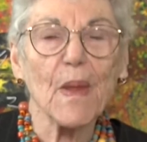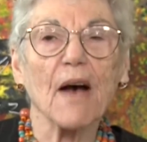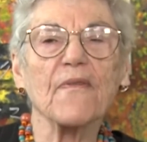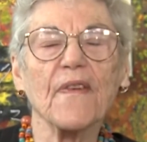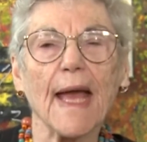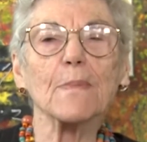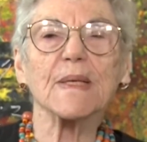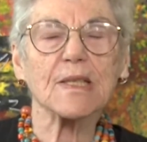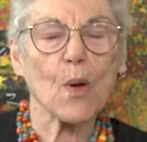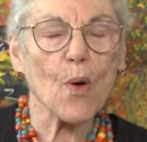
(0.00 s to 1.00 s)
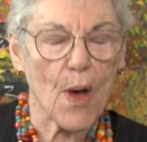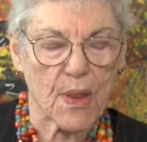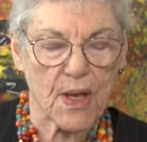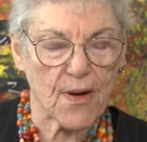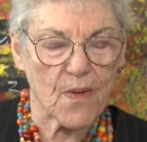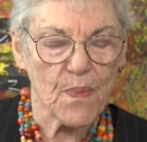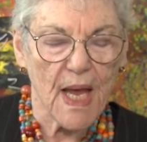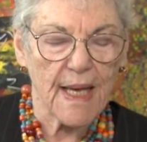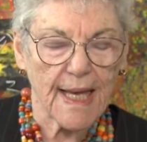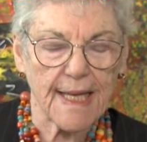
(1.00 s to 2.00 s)
A famous author
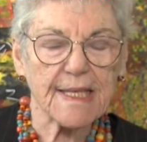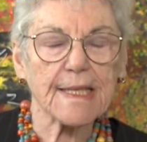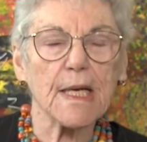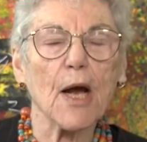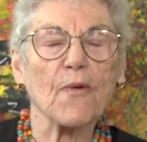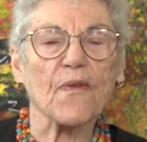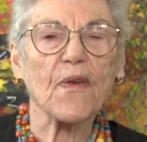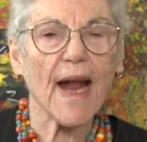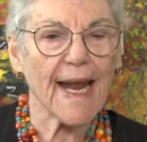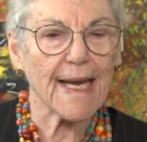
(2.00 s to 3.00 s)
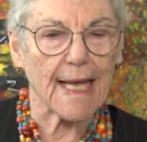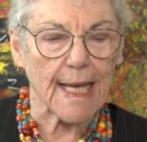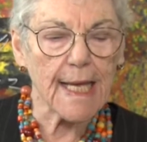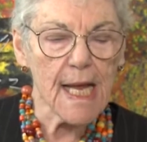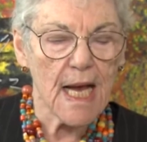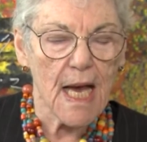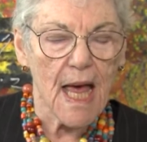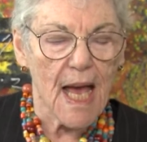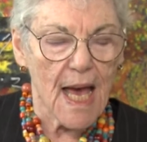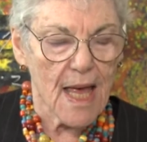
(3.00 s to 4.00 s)
gets to know Franny,
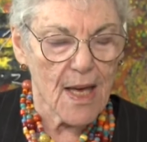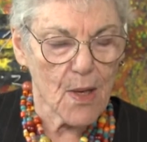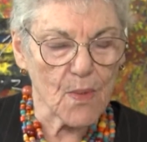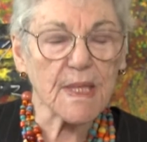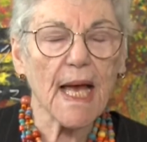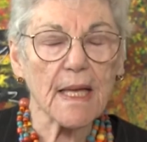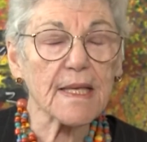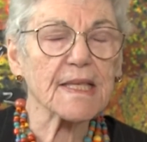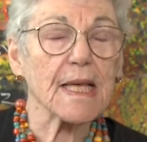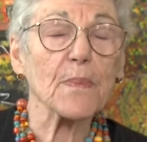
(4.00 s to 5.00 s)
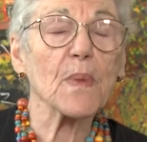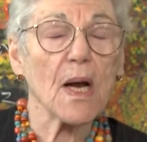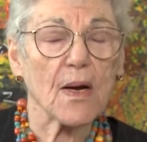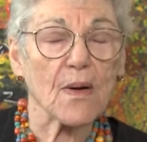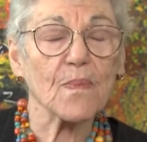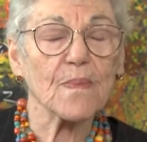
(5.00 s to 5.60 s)
who tells him her